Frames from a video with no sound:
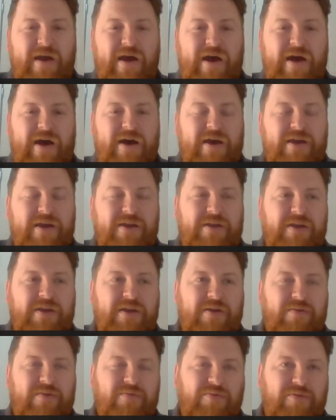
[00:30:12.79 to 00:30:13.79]

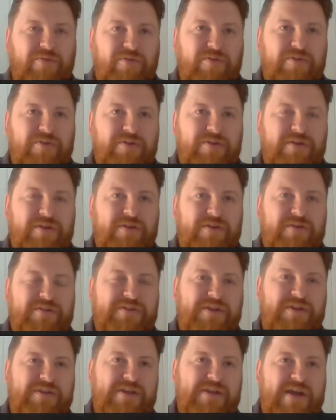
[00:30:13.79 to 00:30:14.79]
I would
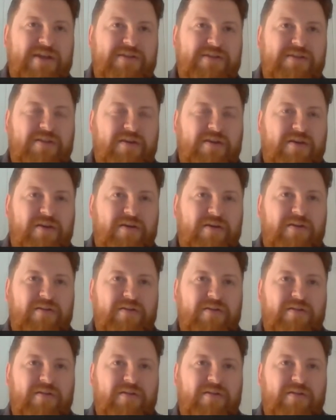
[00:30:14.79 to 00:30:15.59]
suggest that